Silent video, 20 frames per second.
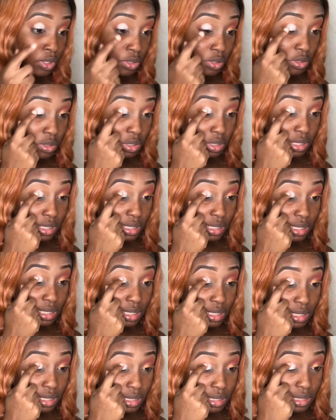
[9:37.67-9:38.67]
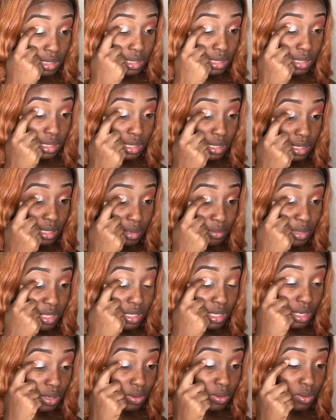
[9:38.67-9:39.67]
So you see, this is a
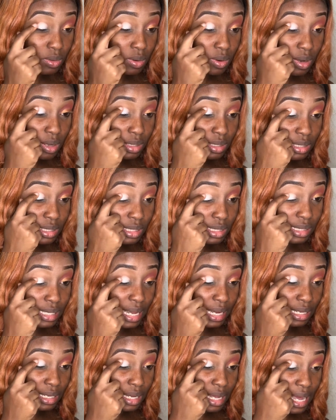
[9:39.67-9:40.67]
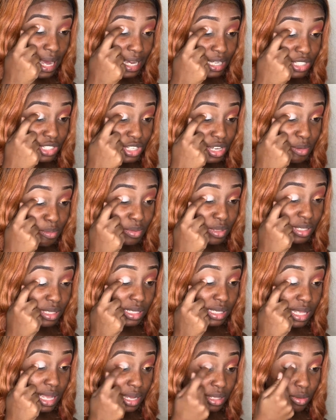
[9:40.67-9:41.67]
semicircle, this is like an eye shape, this
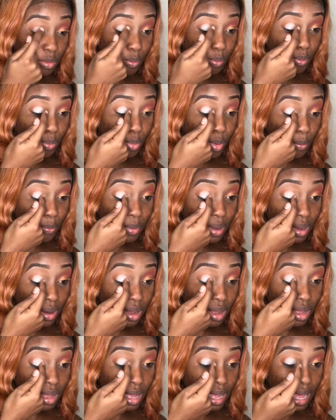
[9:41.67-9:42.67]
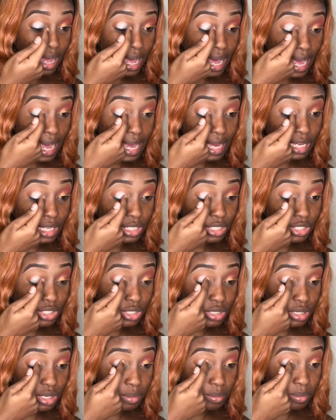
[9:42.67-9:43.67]
is like a proper eye
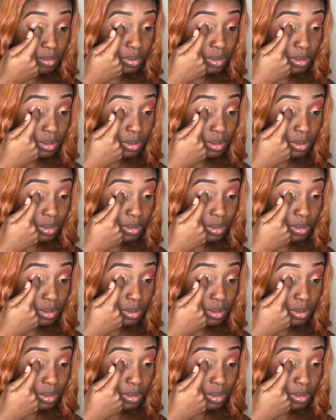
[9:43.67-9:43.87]
shape.